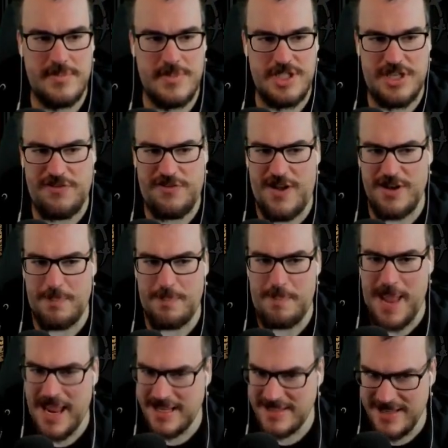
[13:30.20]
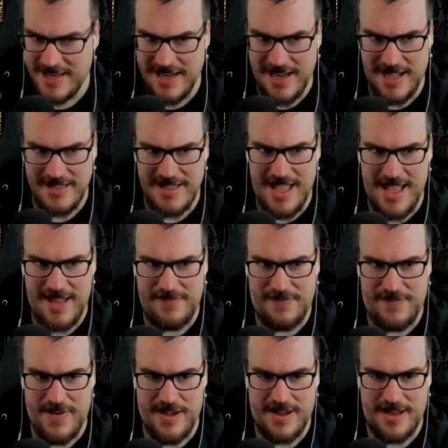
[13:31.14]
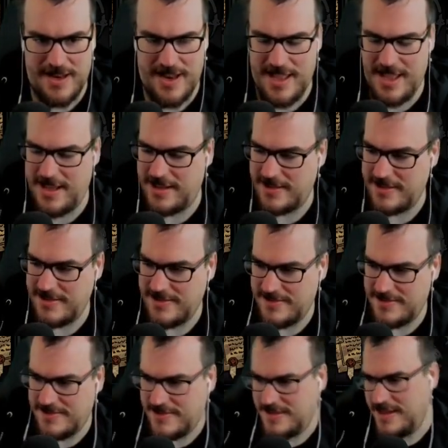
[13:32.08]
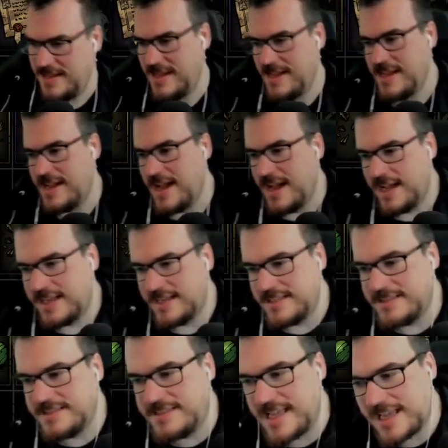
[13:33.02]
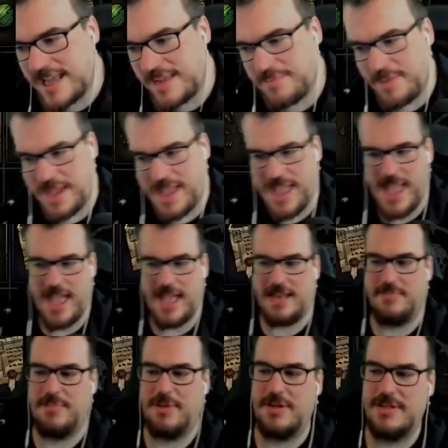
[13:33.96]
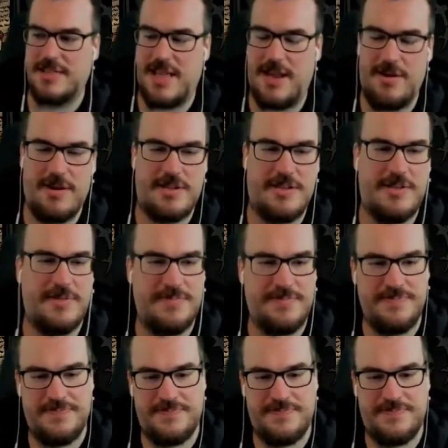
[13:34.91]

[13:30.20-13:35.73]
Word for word: She found a painting on that? Fucking A. Digging by hand builds character.